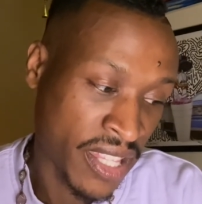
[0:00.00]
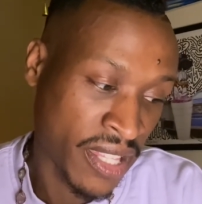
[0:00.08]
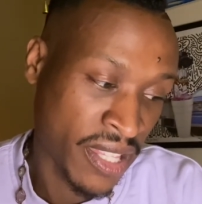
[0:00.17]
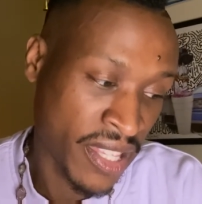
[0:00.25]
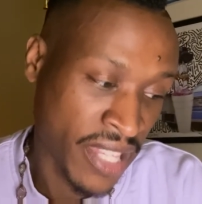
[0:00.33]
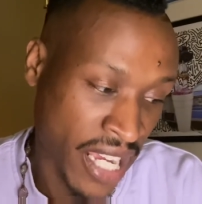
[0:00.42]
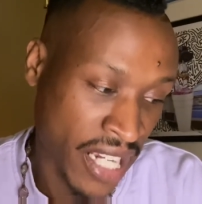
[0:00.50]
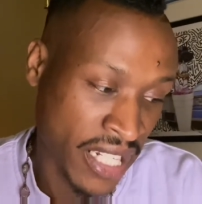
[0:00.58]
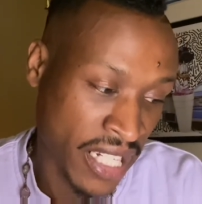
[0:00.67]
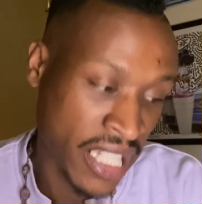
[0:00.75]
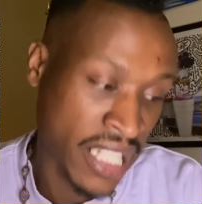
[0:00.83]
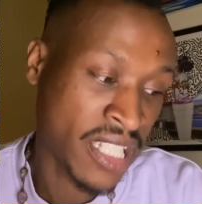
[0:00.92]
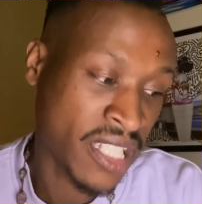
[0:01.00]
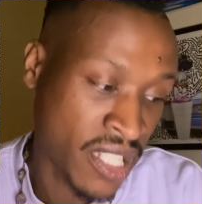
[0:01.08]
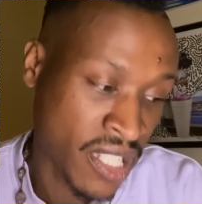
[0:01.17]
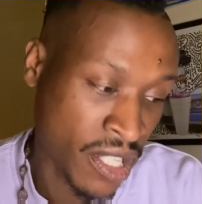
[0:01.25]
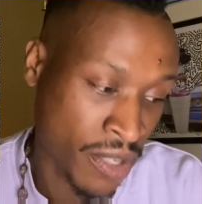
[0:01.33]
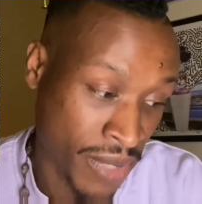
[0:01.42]
that needs
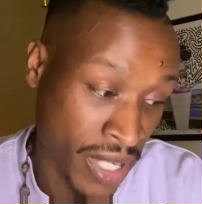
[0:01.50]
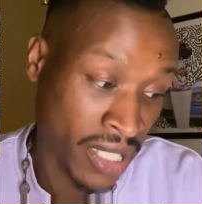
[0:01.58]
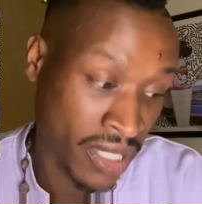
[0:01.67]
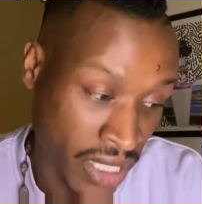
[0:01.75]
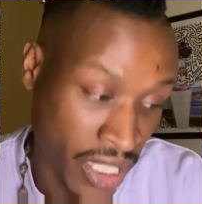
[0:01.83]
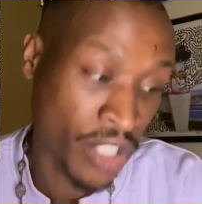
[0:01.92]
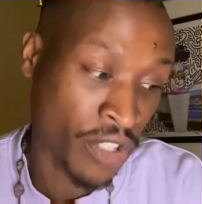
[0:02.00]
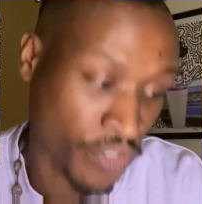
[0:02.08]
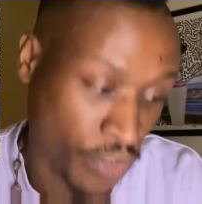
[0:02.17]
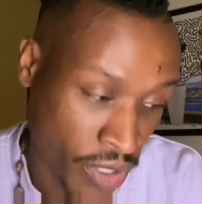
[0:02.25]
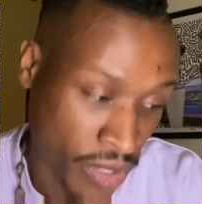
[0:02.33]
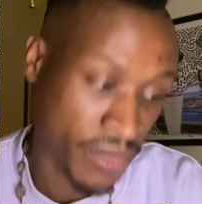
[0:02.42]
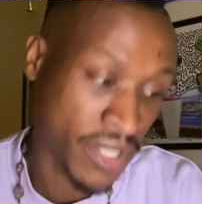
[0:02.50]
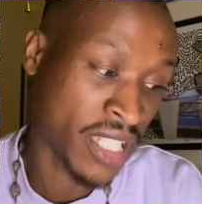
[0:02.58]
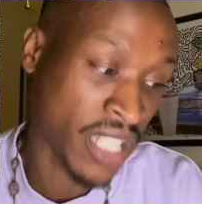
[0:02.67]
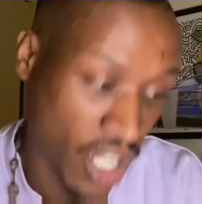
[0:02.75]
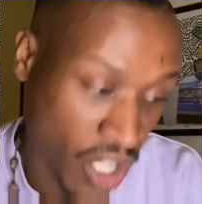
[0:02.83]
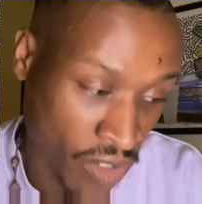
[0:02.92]
to be a leader for
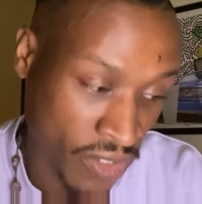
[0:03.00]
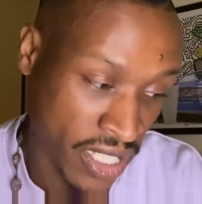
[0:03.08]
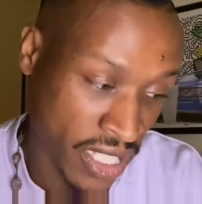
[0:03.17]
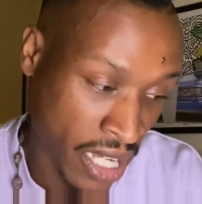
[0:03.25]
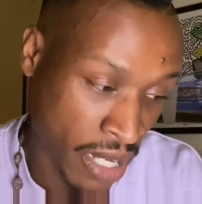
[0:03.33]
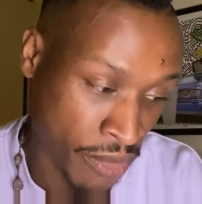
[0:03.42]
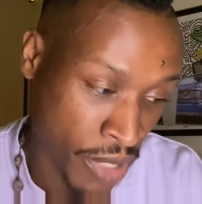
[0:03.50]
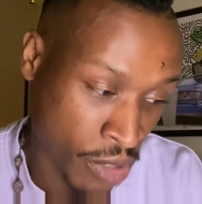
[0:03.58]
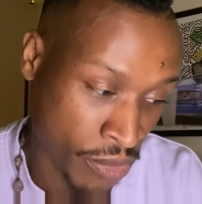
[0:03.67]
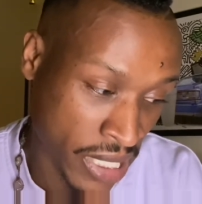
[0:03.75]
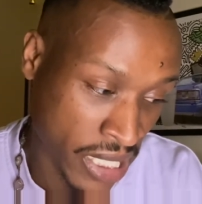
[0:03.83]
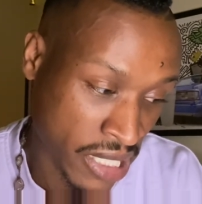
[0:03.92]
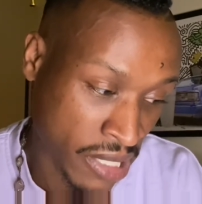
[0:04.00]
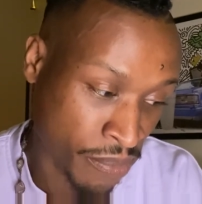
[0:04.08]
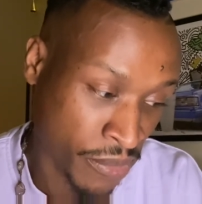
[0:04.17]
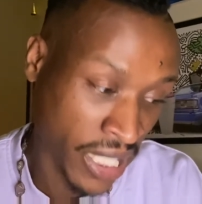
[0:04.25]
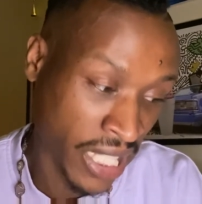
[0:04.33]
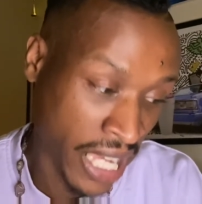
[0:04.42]
themselves in that moment,
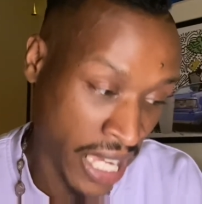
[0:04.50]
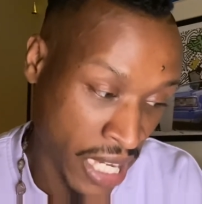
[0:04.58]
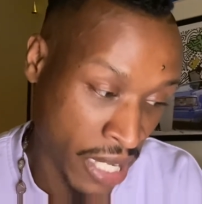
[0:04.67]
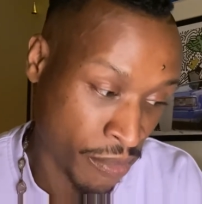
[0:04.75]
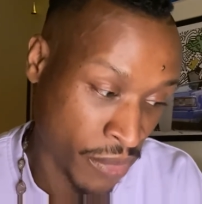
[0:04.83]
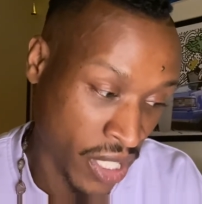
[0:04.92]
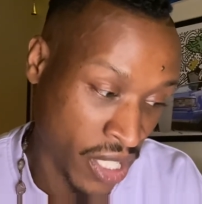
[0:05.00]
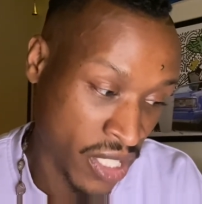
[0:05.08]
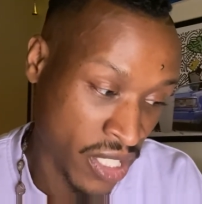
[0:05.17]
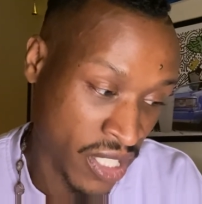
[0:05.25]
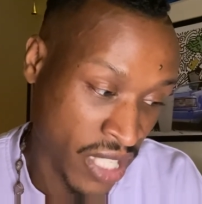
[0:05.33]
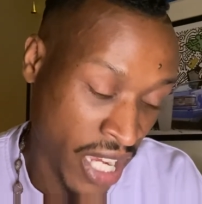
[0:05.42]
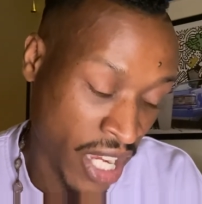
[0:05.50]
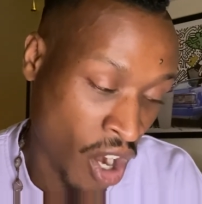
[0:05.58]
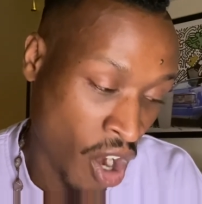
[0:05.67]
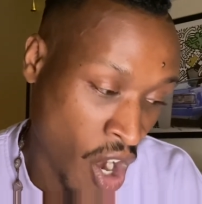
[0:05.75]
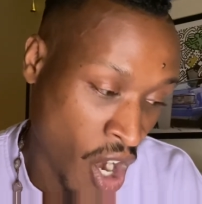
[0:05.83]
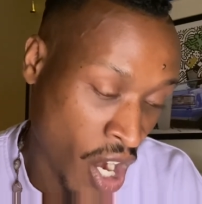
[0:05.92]
but can't because they
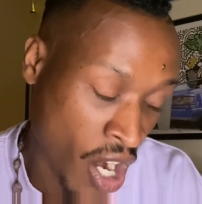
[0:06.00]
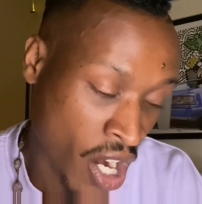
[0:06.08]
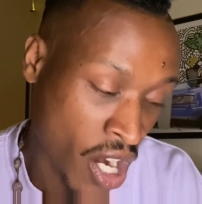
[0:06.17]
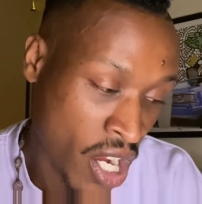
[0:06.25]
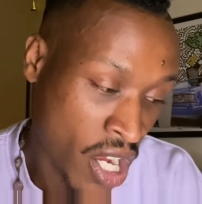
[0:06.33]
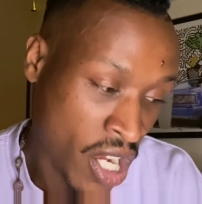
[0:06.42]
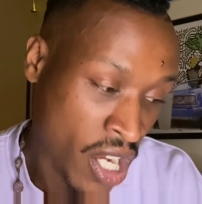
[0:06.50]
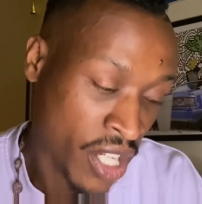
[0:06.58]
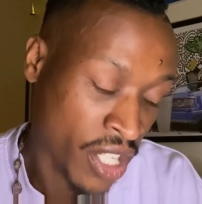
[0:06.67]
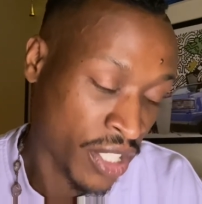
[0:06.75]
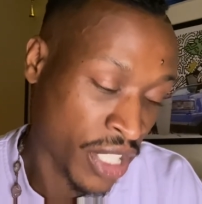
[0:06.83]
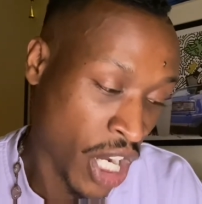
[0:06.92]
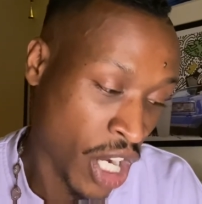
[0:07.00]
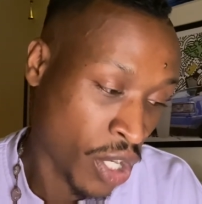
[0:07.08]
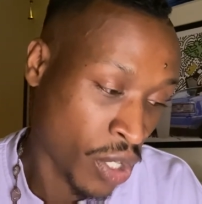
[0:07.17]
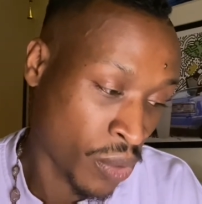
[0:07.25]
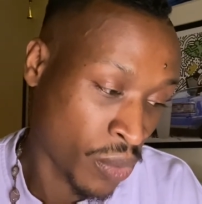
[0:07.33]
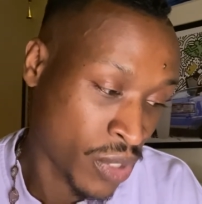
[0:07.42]
are, you
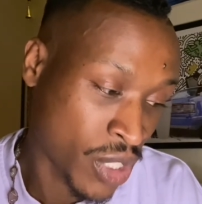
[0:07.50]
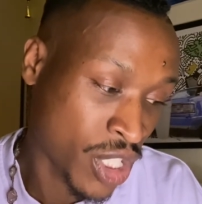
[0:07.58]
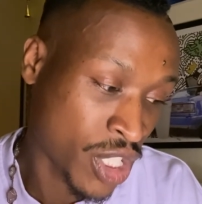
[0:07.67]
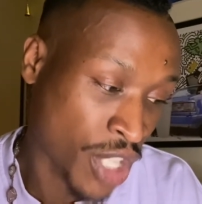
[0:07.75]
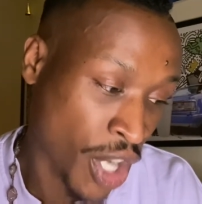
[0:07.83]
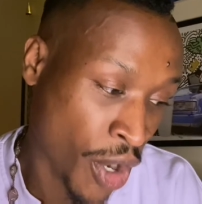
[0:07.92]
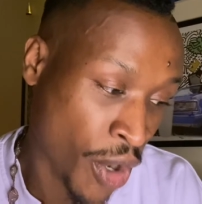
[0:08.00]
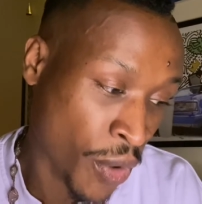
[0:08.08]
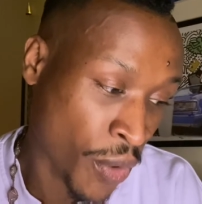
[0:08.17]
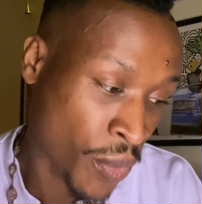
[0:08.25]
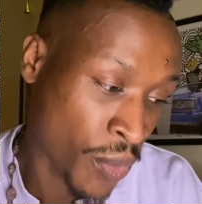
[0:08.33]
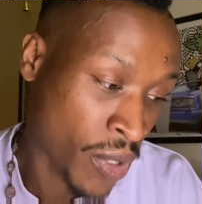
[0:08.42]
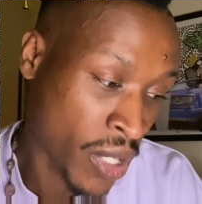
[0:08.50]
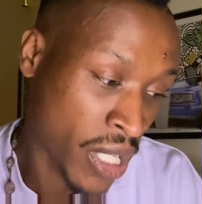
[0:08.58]
know, so